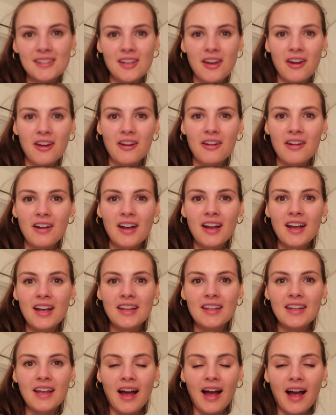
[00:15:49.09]
So
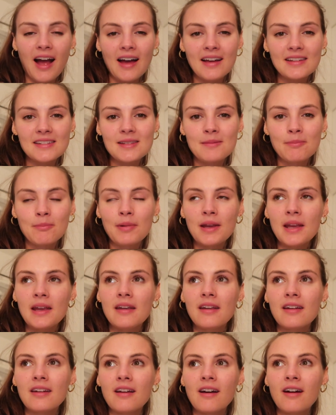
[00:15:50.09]
yeah, it hasn't
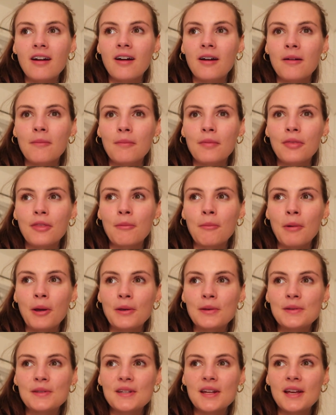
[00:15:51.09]
been the
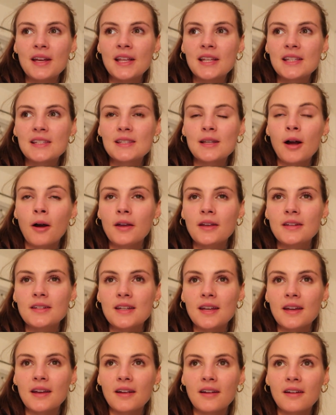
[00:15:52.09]
most
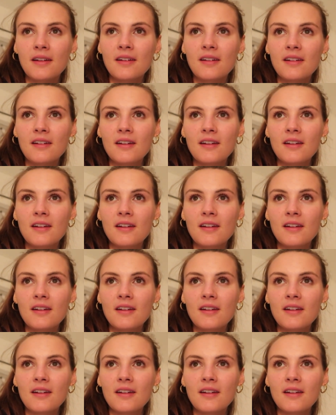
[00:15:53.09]
exciting